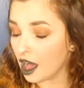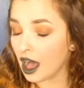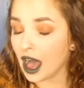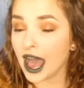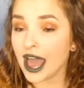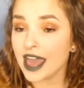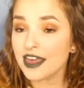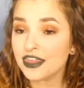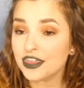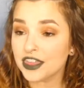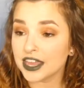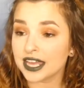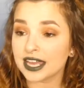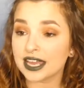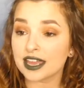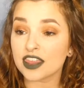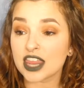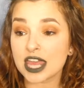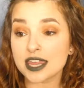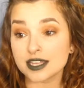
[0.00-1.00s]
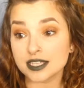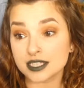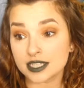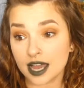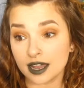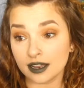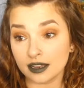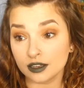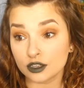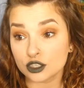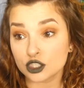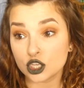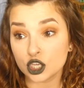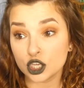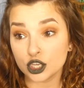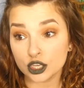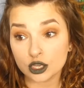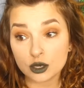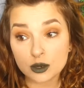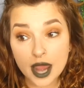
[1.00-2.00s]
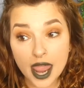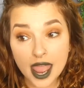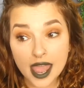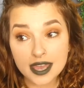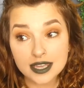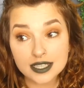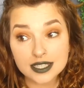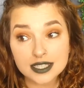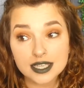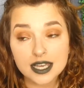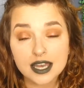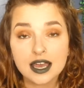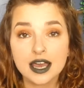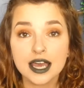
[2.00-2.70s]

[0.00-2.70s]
I think that this color looks cute as,